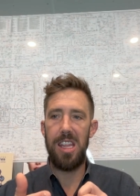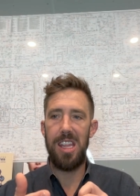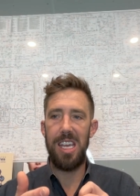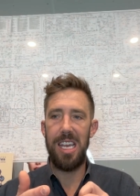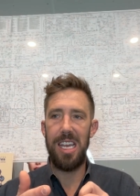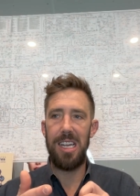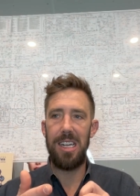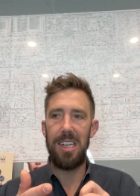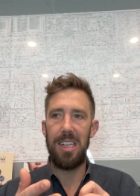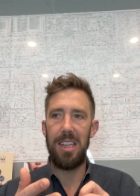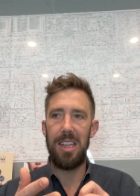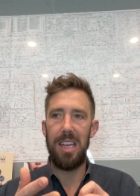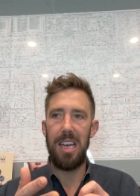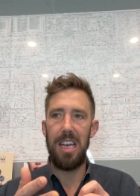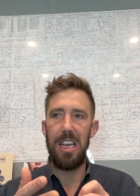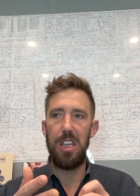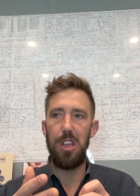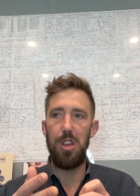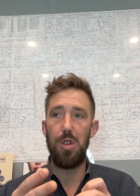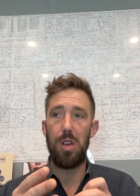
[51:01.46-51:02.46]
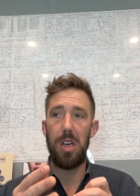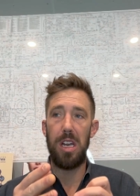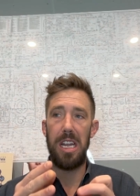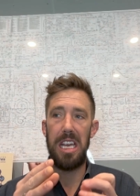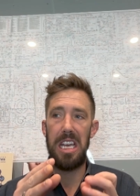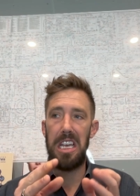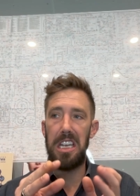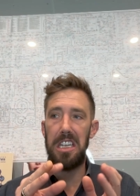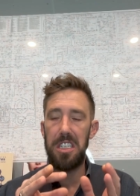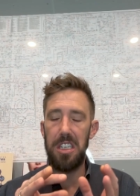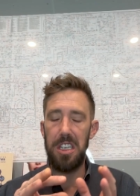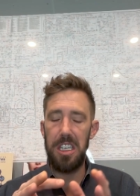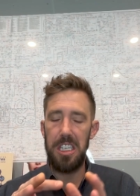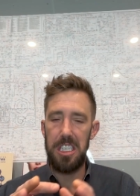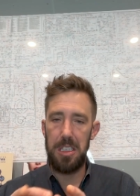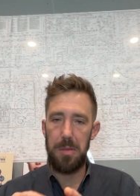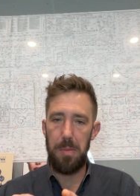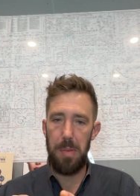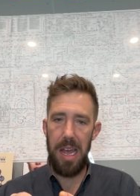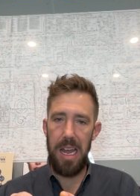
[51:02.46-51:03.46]
thing that you could easily
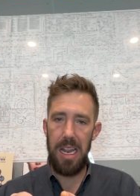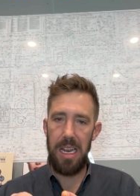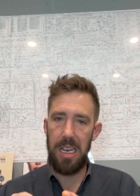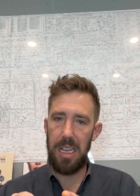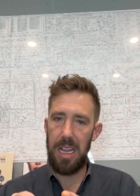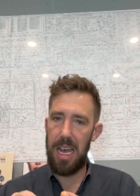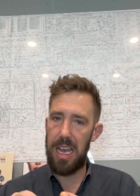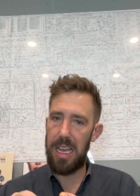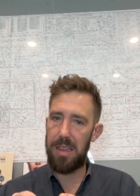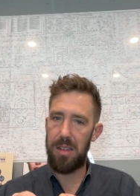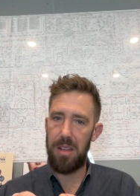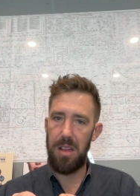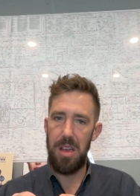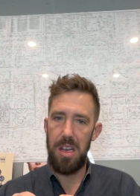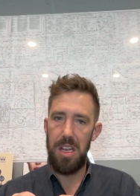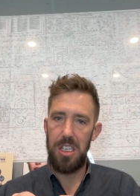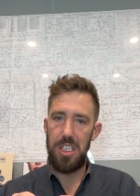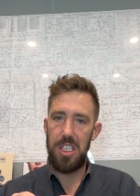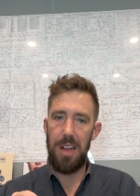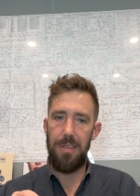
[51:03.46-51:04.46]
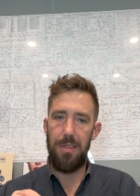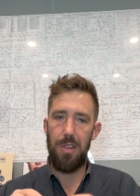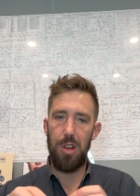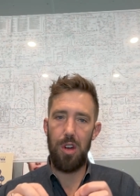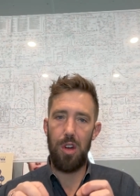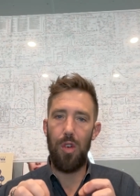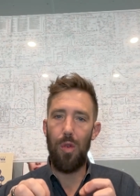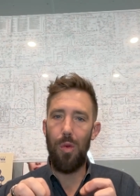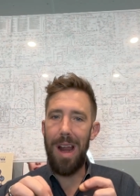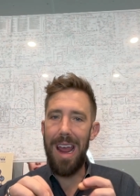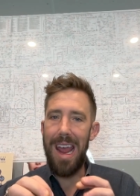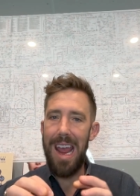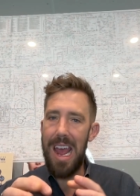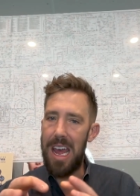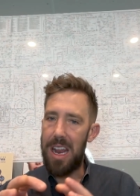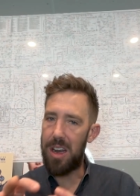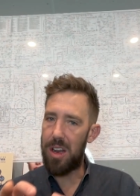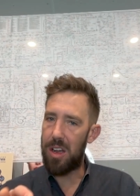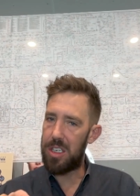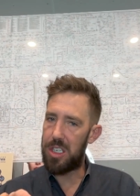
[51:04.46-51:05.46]
spend like several
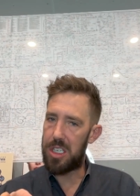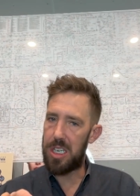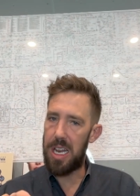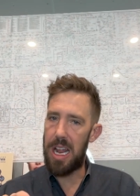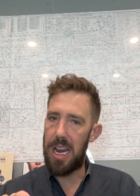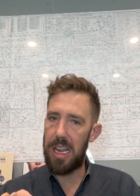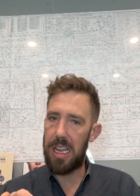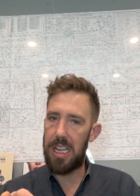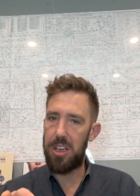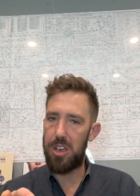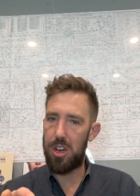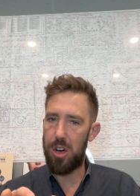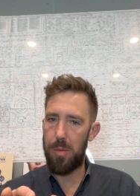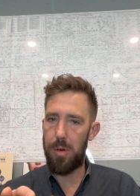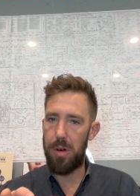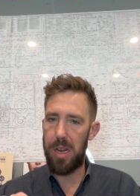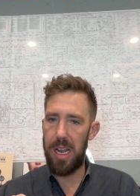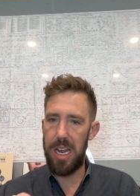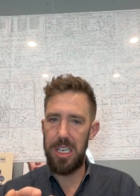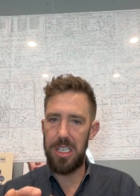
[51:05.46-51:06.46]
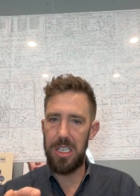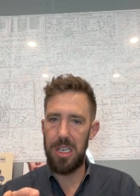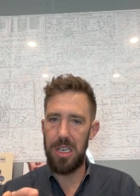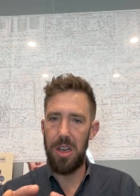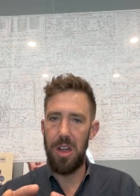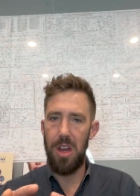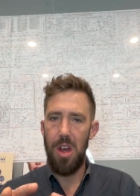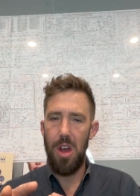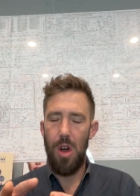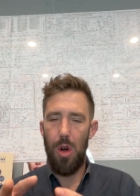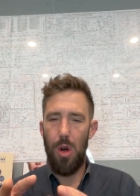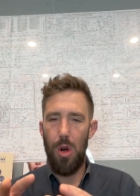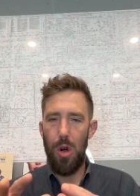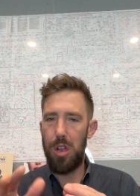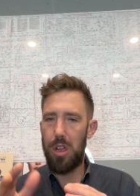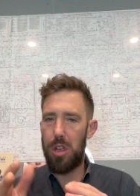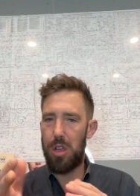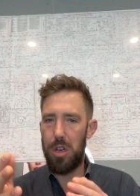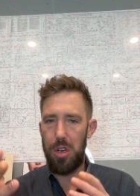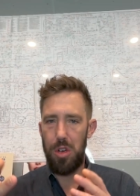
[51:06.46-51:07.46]
grand on genetic interpretation, or
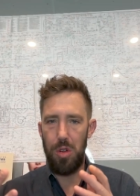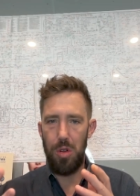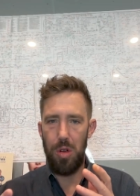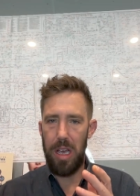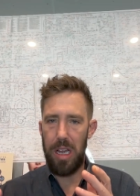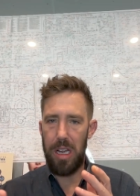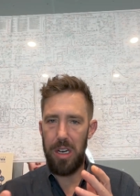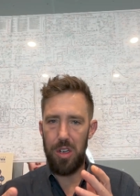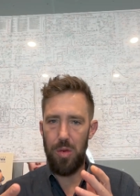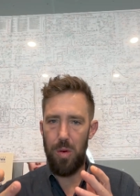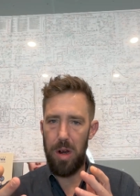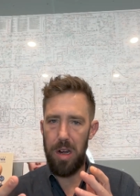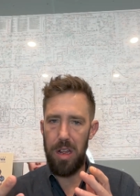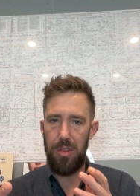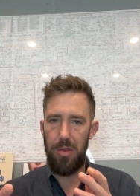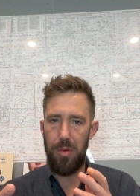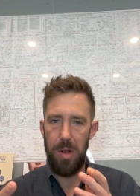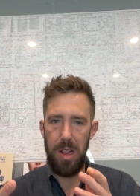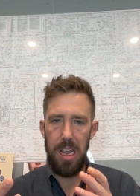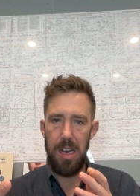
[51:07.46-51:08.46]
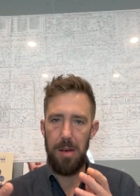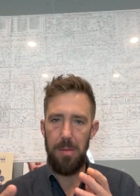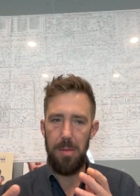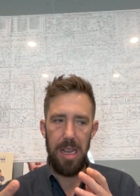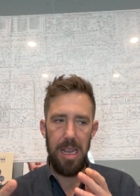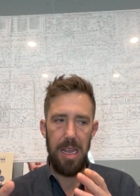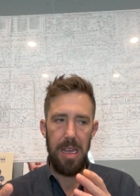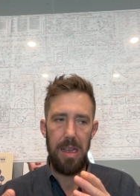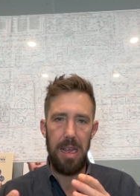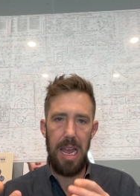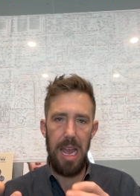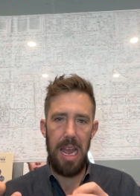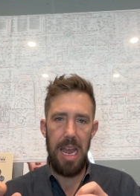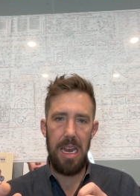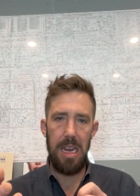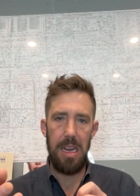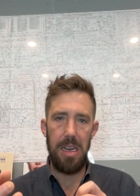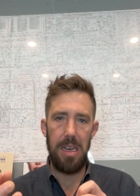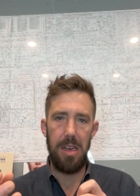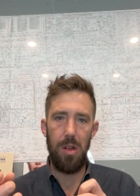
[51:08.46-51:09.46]
you could do like a 23andMe
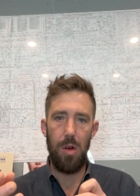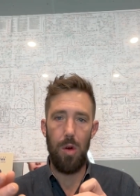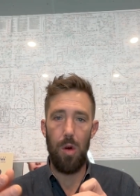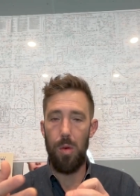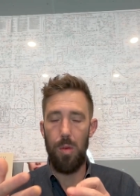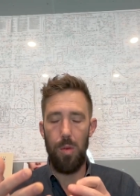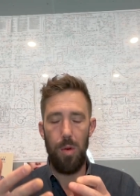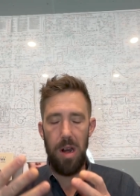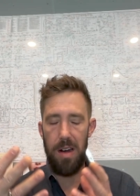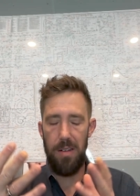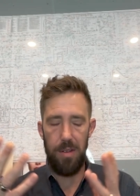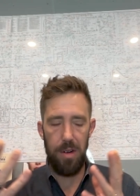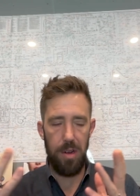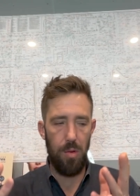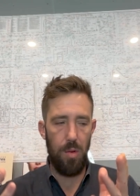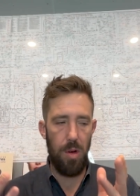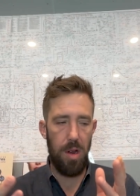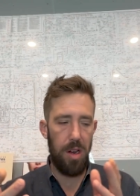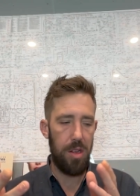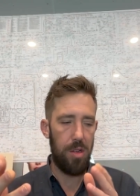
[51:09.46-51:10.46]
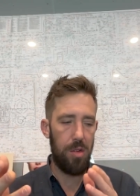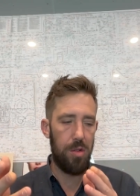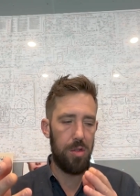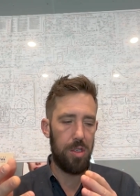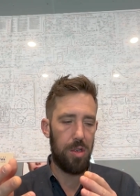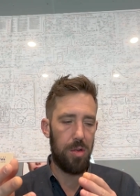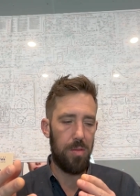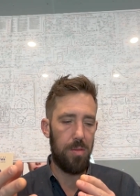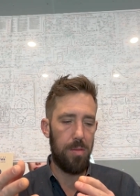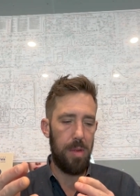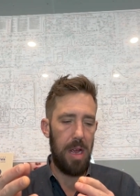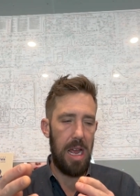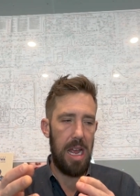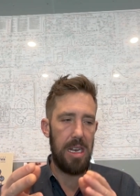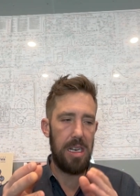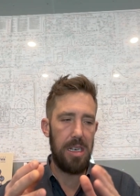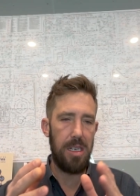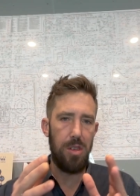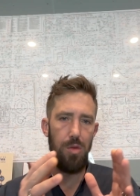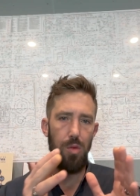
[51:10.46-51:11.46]
and or whatever you want to use, or
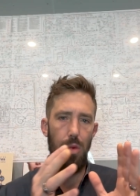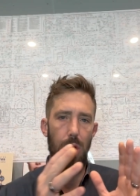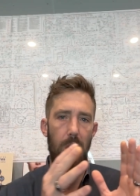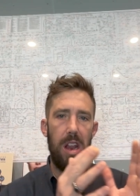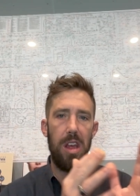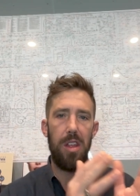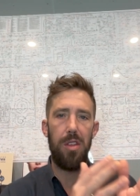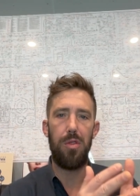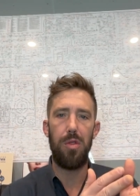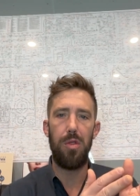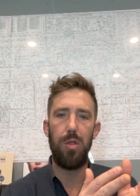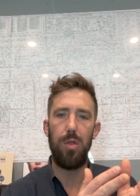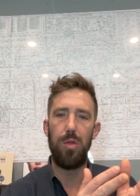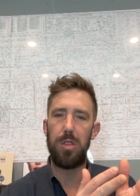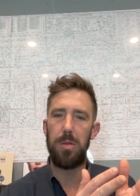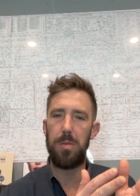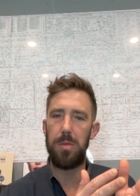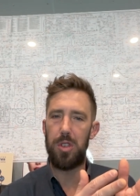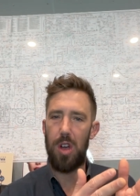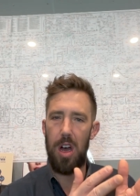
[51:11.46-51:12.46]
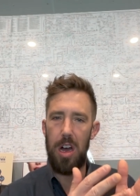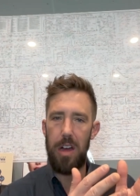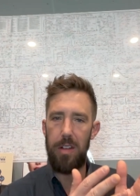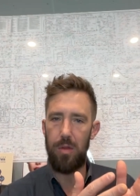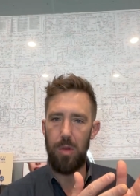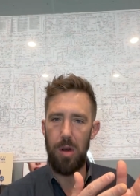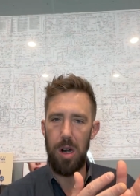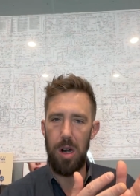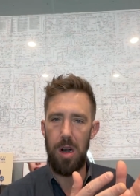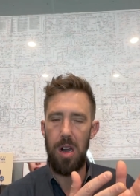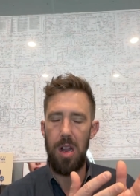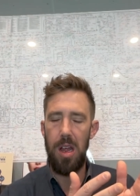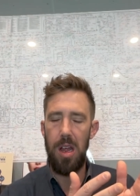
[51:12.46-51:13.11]
and run it through some software